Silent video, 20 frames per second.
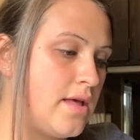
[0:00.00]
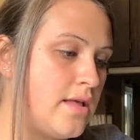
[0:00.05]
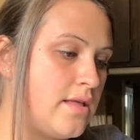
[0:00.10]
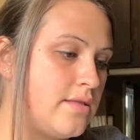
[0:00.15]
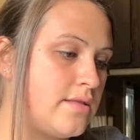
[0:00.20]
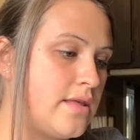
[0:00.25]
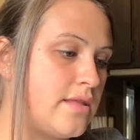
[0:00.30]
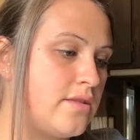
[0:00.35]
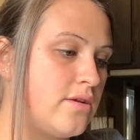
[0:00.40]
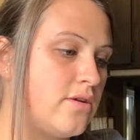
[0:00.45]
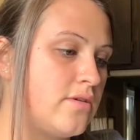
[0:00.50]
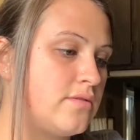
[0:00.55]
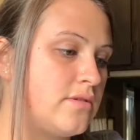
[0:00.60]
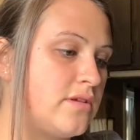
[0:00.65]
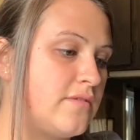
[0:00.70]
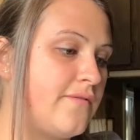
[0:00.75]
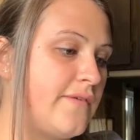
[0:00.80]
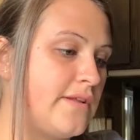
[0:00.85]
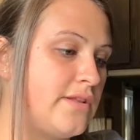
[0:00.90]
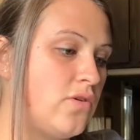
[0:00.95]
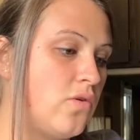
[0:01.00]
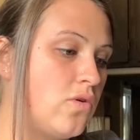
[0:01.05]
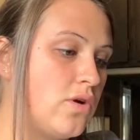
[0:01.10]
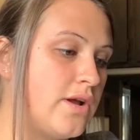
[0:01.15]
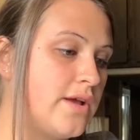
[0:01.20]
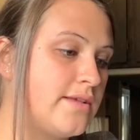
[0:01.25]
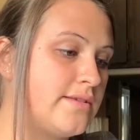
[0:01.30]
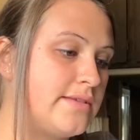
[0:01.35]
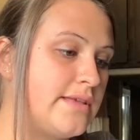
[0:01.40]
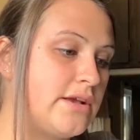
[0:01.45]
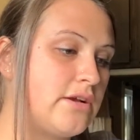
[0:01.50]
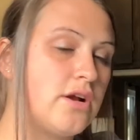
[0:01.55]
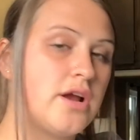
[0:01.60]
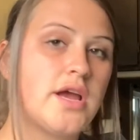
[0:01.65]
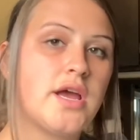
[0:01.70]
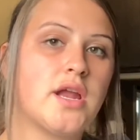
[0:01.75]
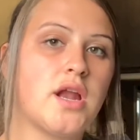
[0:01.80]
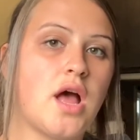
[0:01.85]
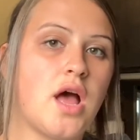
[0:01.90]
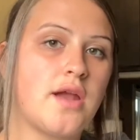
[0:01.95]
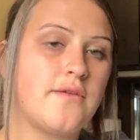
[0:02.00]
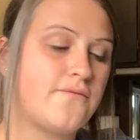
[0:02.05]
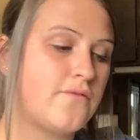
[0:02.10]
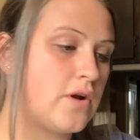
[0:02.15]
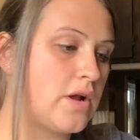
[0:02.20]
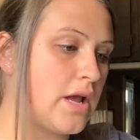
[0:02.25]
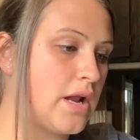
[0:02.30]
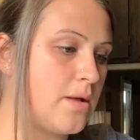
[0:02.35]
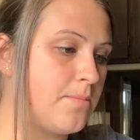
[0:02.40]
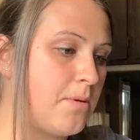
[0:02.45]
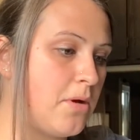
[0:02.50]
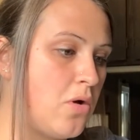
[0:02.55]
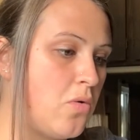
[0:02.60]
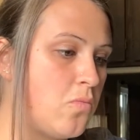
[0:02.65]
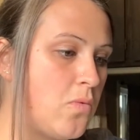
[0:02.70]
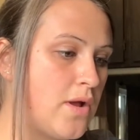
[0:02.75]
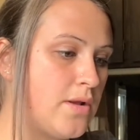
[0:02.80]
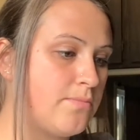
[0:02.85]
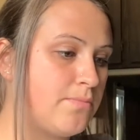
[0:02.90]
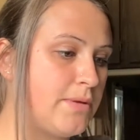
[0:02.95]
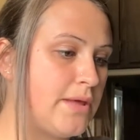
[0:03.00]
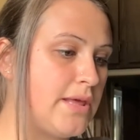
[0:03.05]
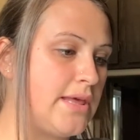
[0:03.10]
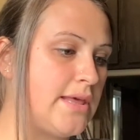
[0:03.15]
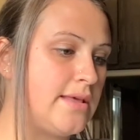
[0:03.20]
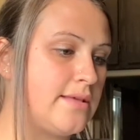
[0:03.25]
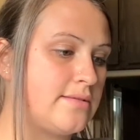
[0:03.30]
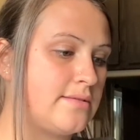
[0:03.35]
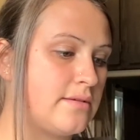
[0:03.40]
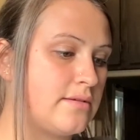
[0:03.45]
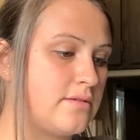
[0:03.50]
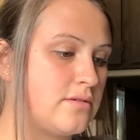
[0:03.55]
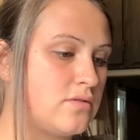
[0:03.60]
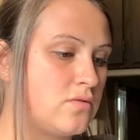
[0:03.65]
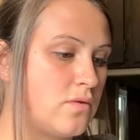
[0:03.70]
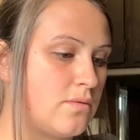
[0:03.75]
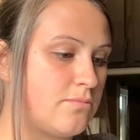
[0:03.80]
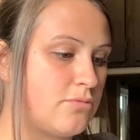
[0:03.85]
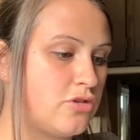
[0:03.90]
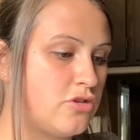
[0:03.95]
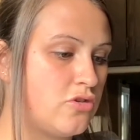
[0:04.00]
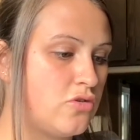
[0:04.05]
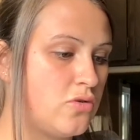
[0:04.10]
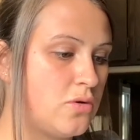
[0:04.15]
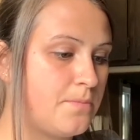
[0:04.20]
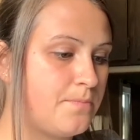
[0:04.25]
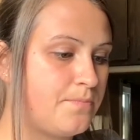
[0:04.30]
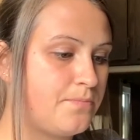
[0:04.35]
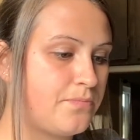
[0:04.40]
Then there's this Victoria's Secret Unforgettable One-Piece Swimsuit.